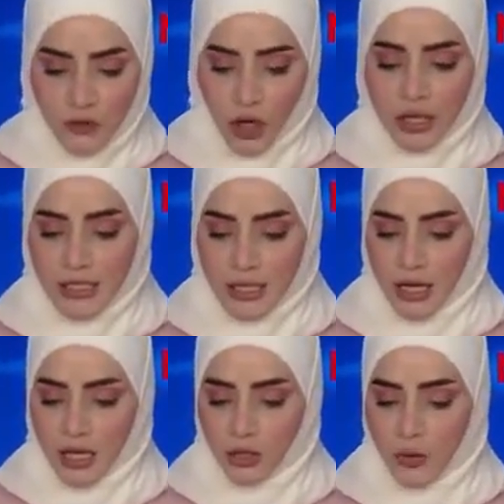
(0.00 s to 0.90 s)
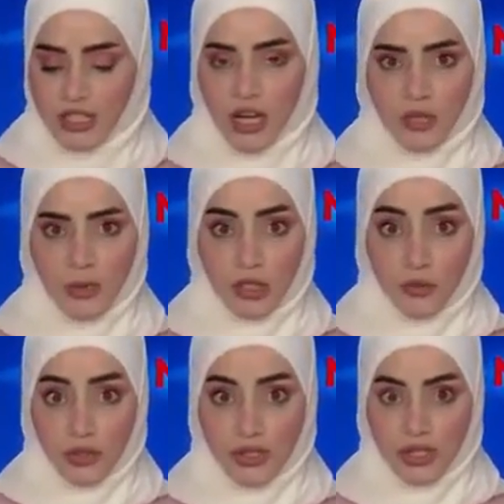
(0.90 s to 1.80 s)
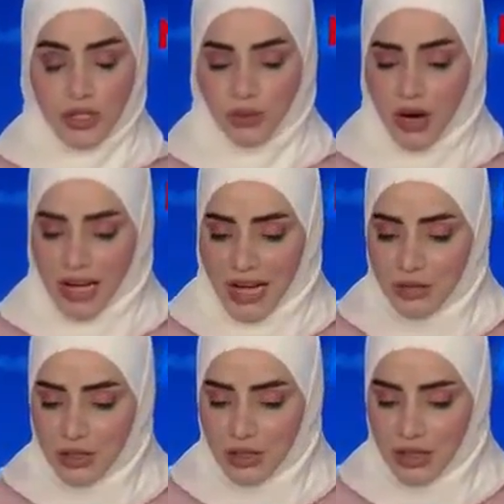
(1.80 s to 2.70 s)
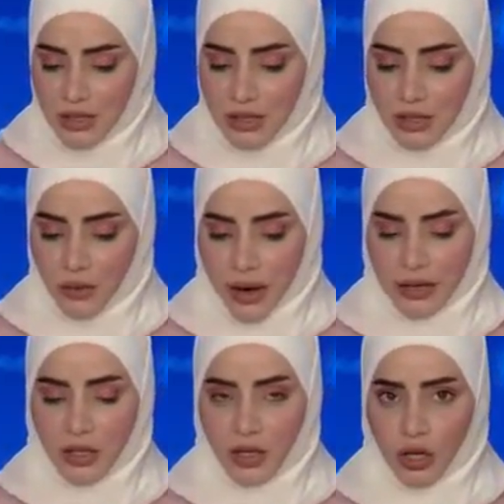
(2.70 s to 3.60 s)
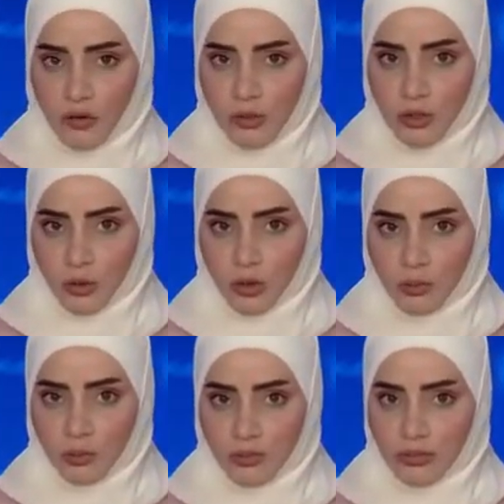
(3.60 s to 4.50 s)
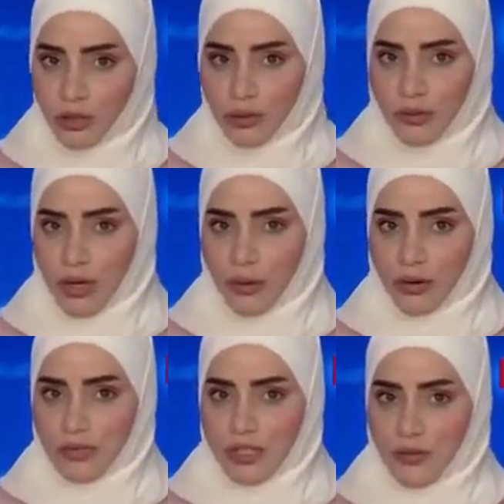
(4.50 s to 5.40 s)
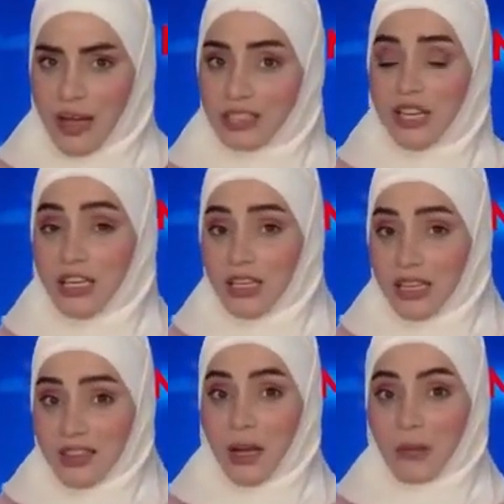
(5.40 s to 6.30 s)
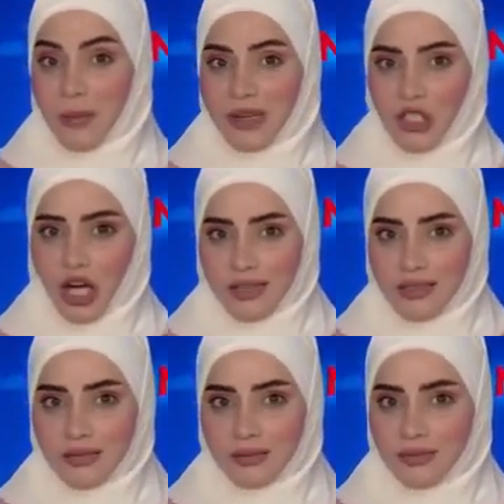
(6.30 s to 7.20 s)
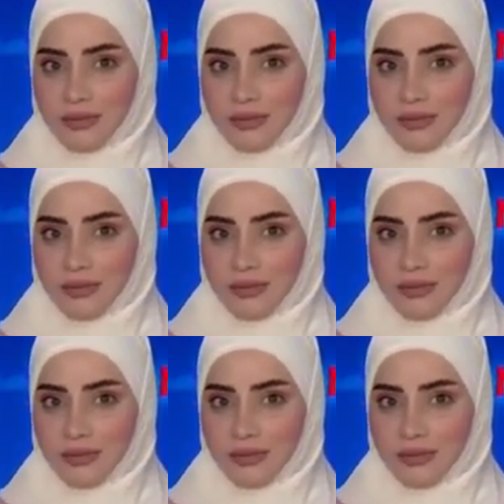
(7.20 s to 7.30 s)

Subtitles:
targeting U.S. occupation forces in Iraq, how do you think that the Iraqi government will maneuver around this fact in the upcoming talks?